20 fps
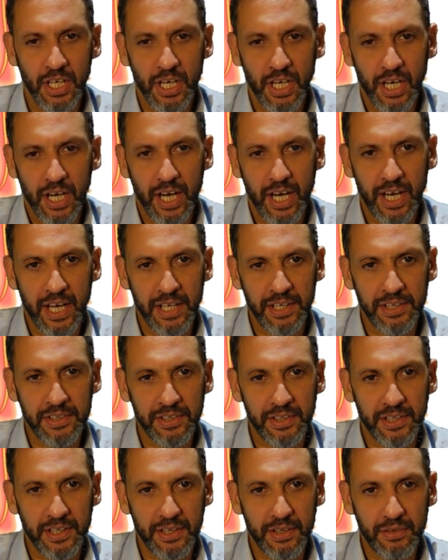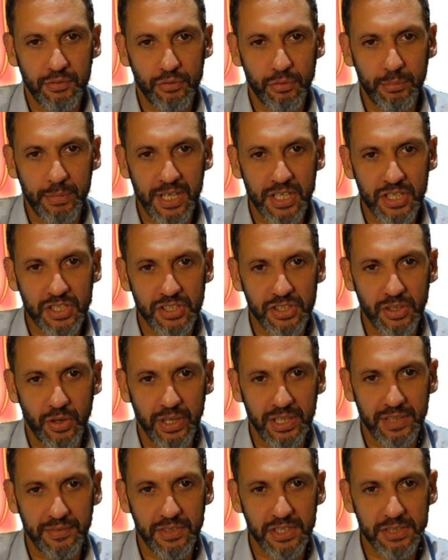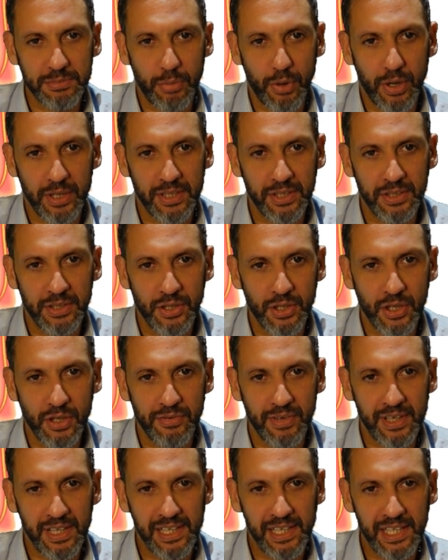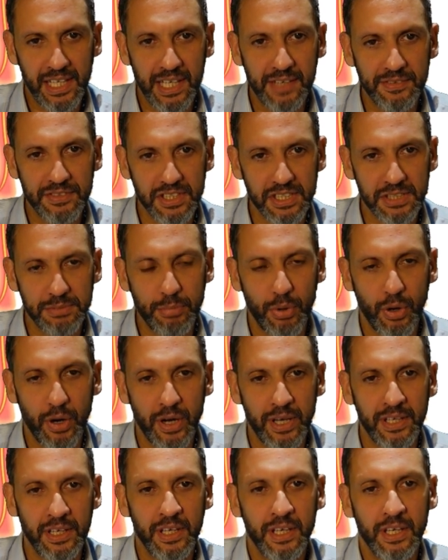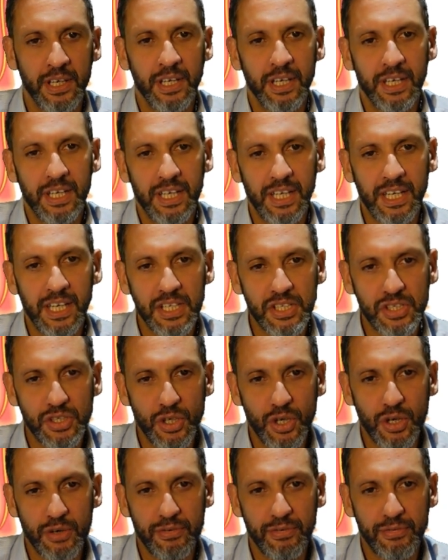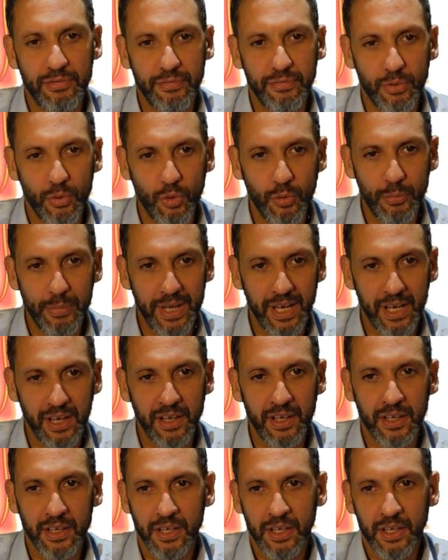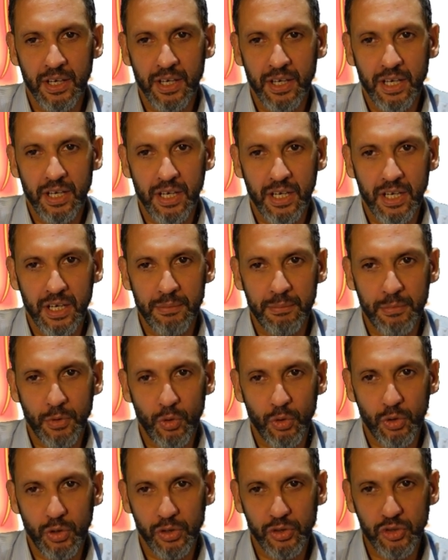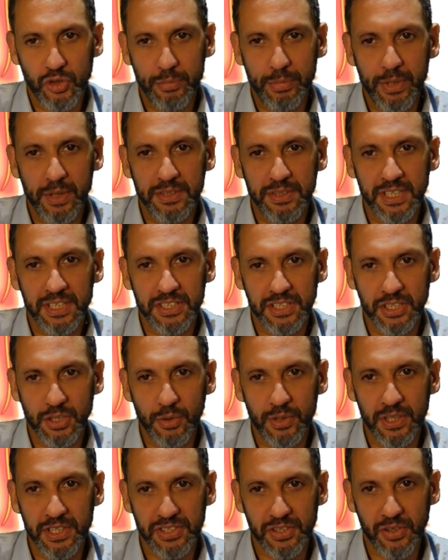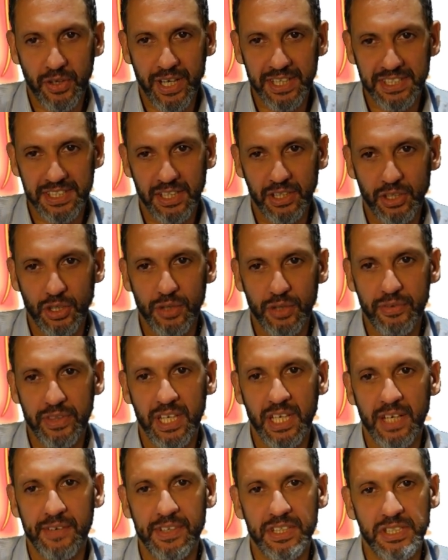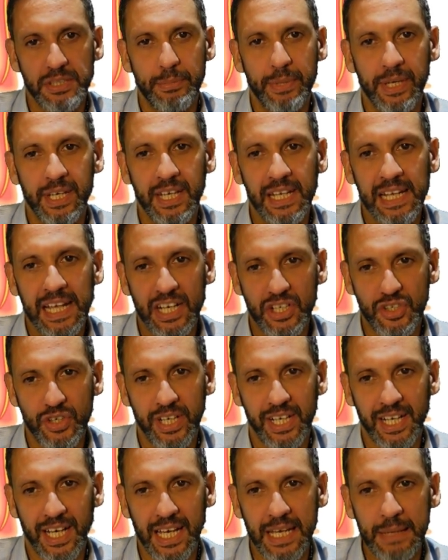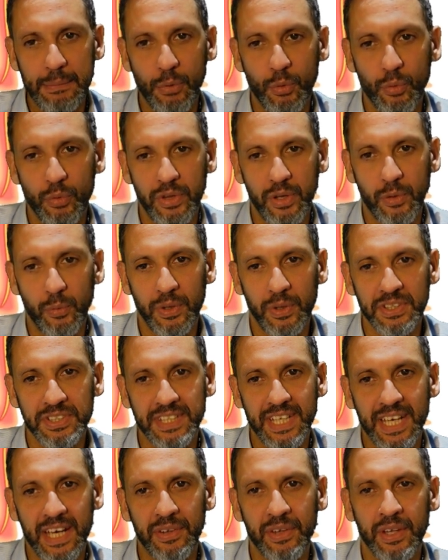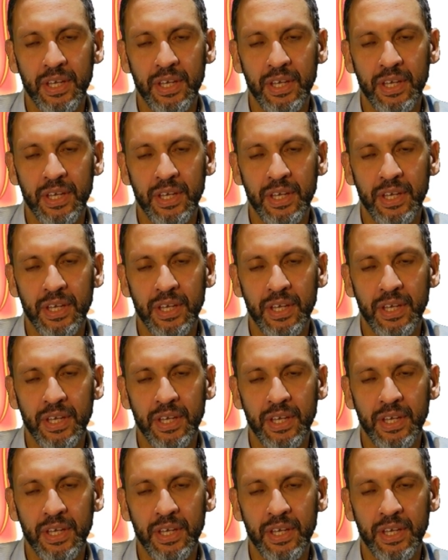and from each side of the spine, a nerve leaves the spine, each nerve forming or contributing to the sciatic nerve. Think of it as a big electric cable that runs down